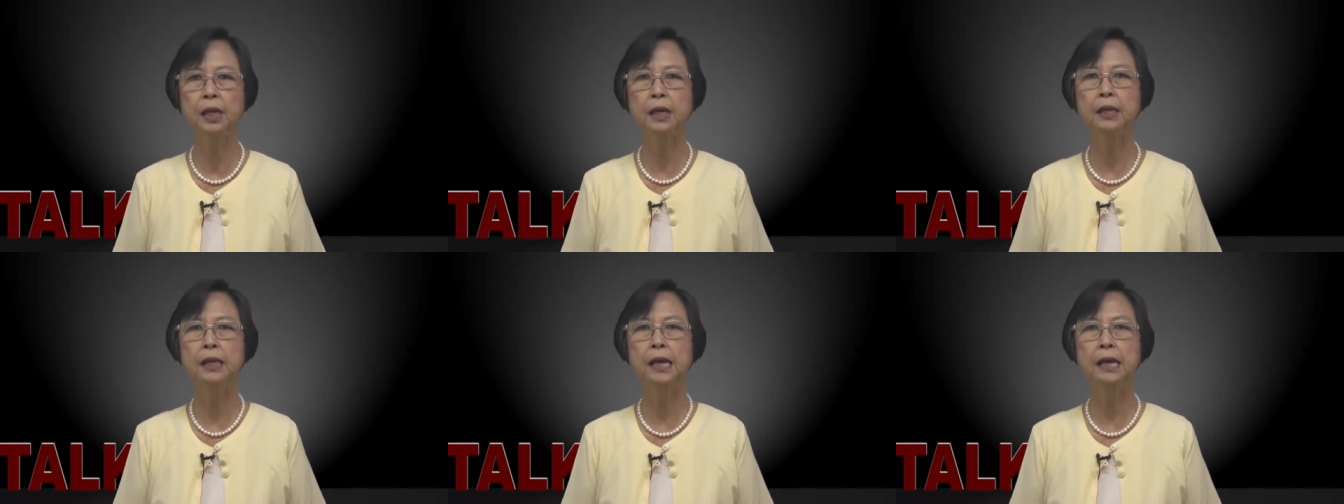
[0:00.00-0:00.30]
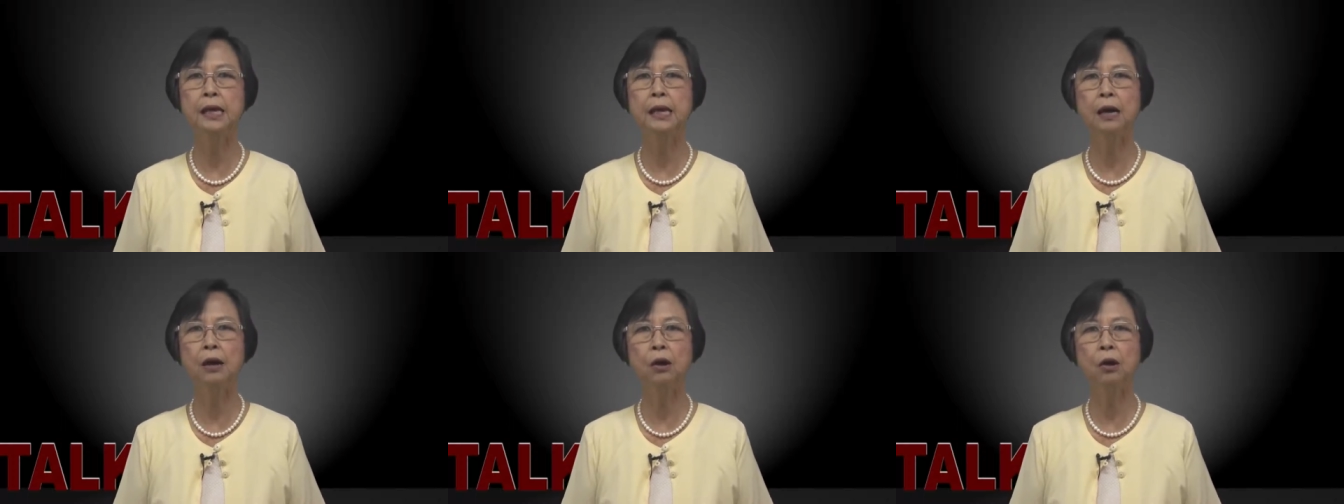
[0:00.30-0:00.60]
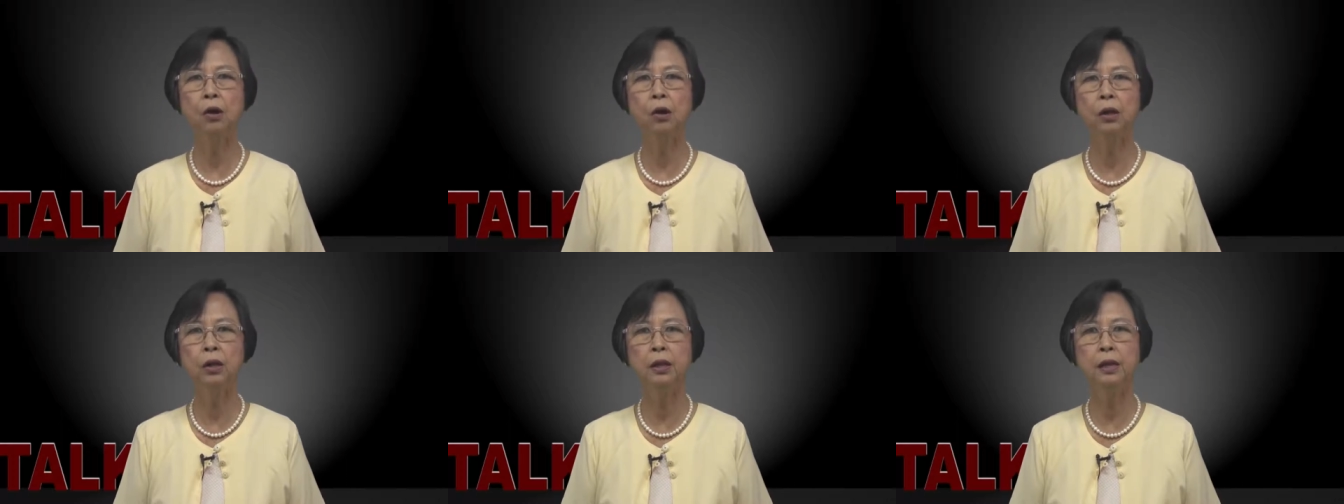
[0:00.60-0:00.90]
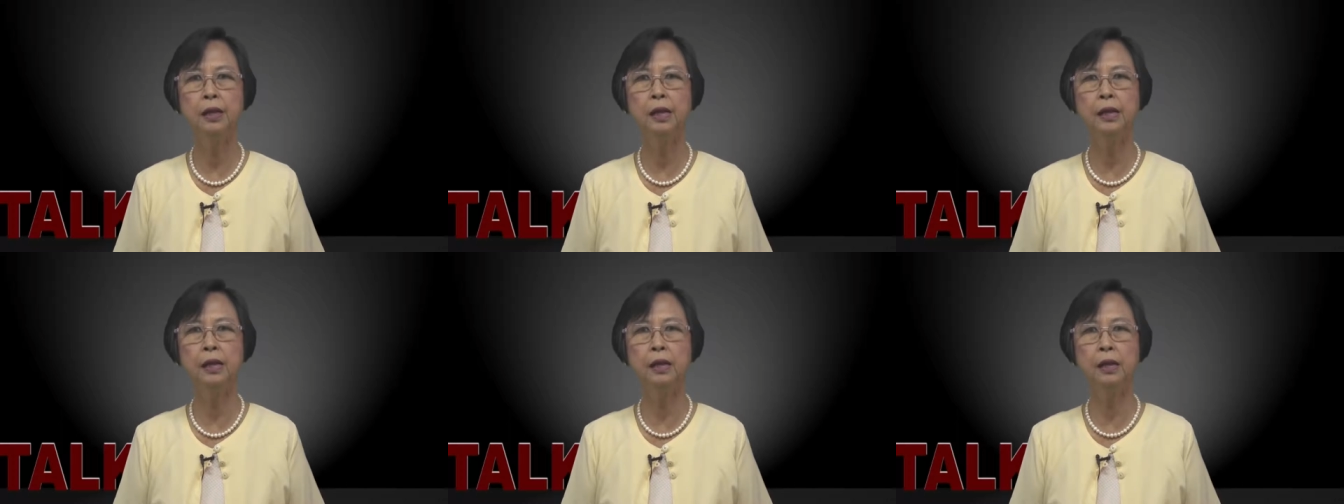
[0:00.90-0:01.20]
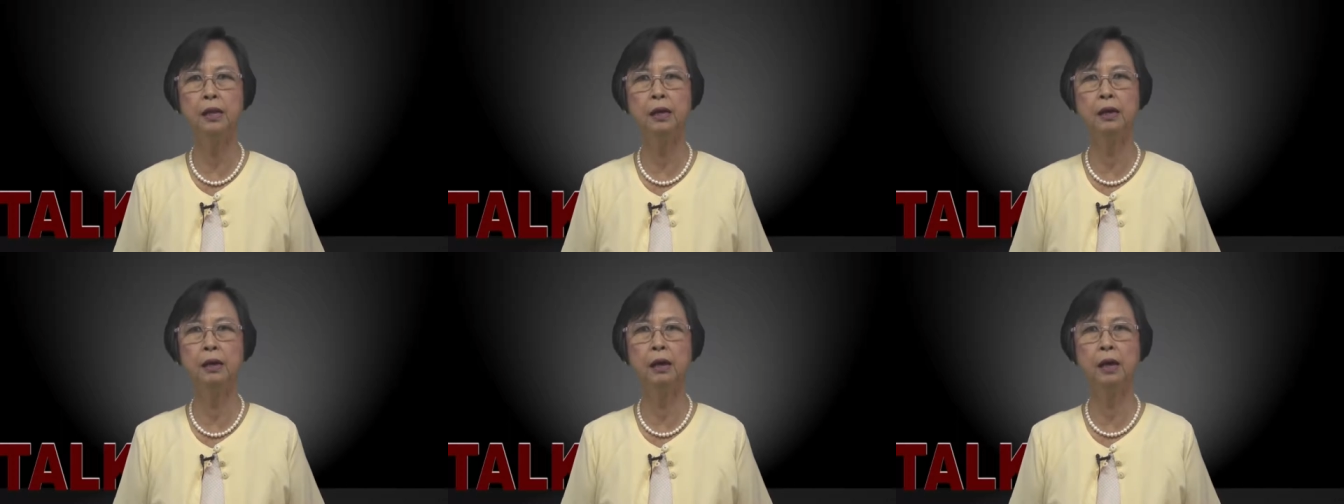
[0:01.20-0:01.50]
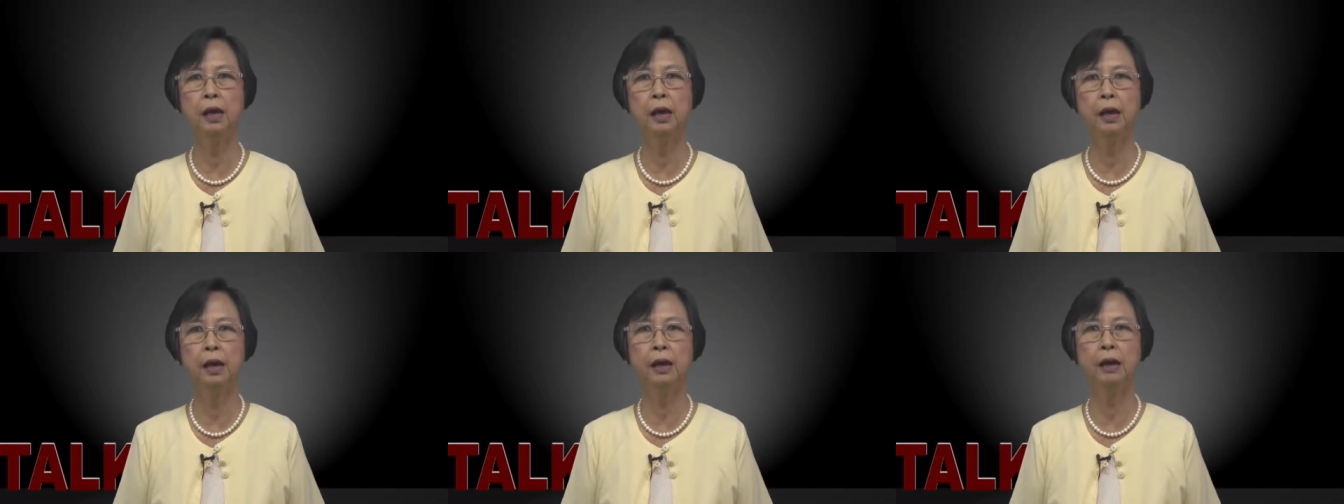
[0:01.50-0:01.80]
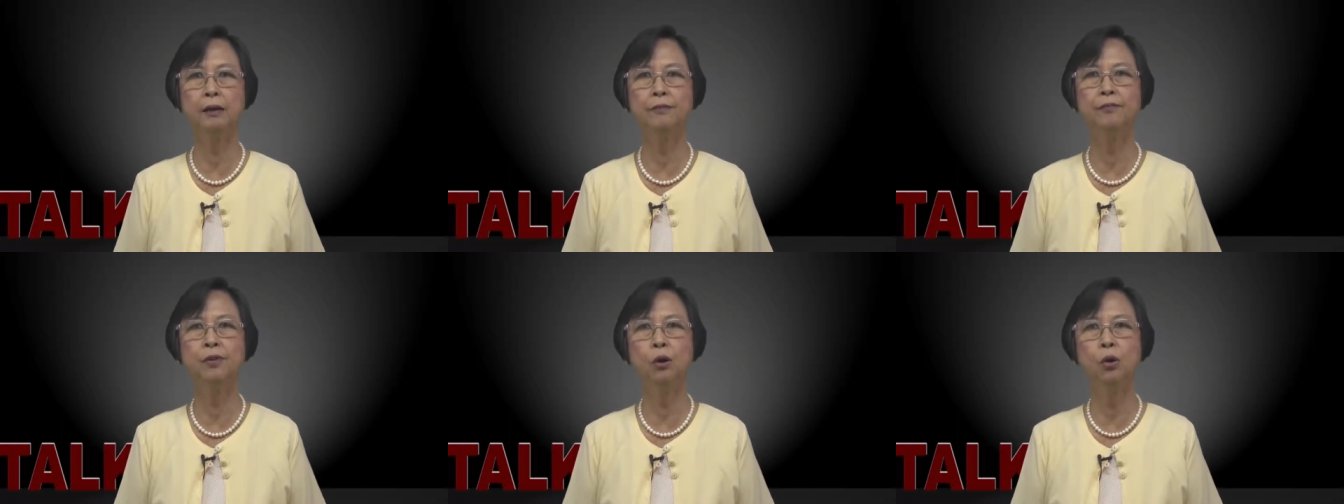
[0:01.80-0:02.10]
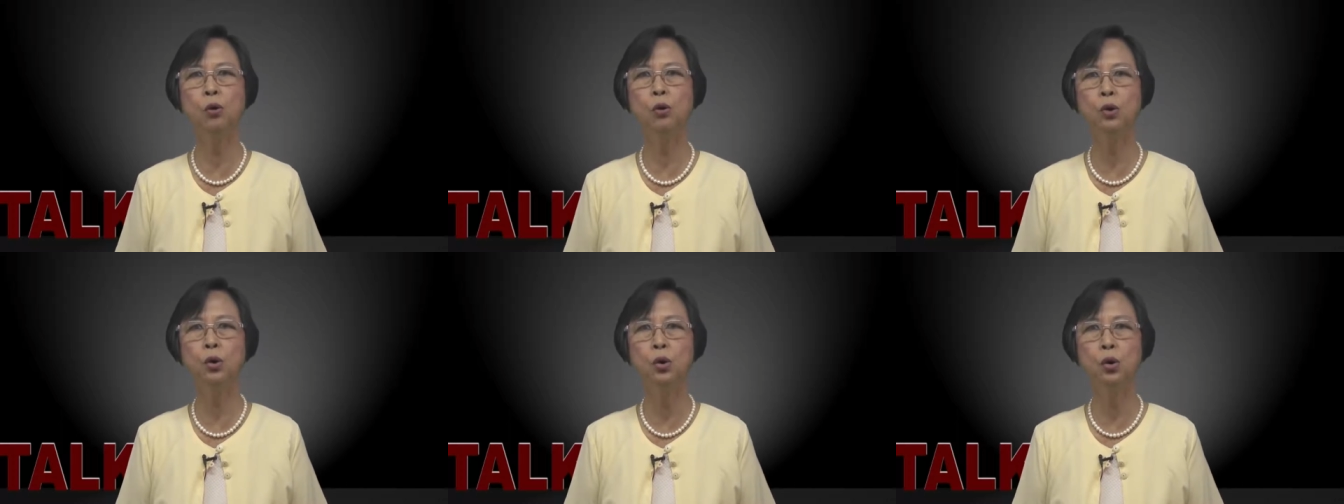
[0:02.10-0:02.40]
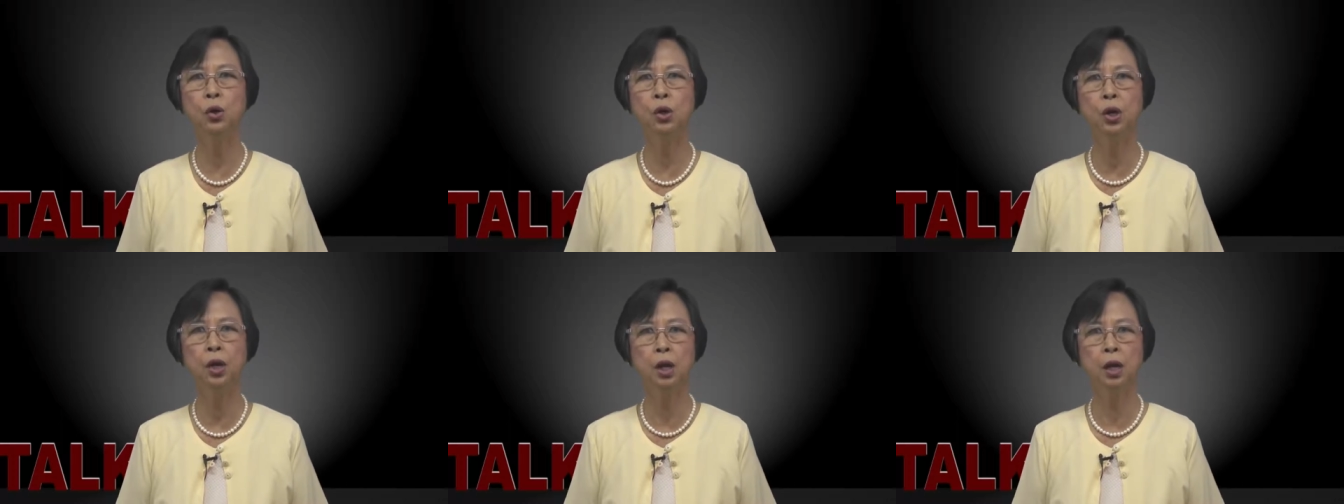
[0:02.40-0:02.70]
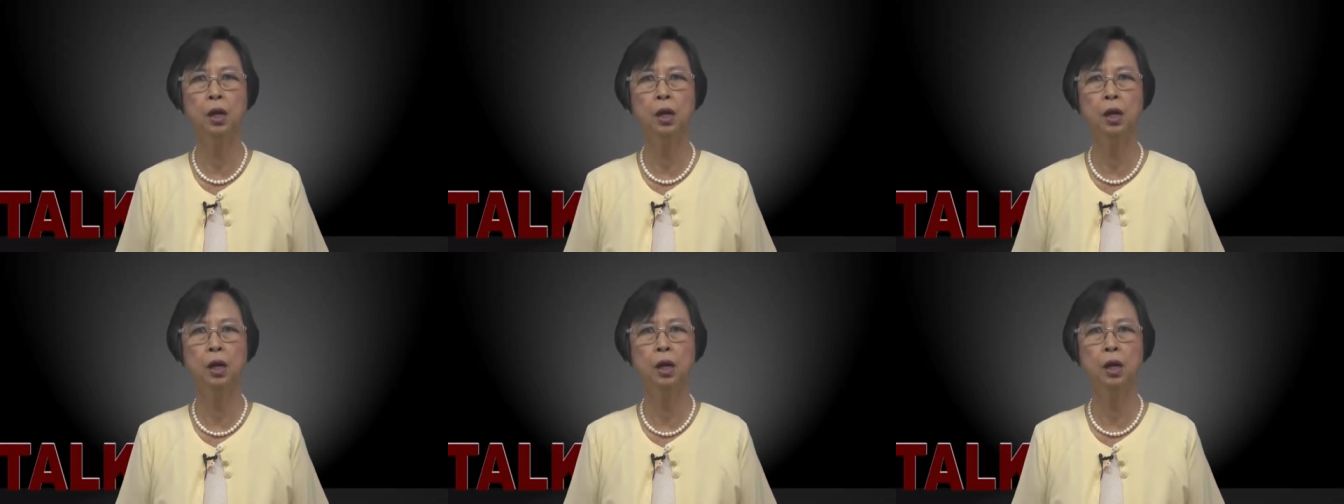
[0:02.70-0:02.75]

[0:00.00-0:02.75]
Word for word: they only have only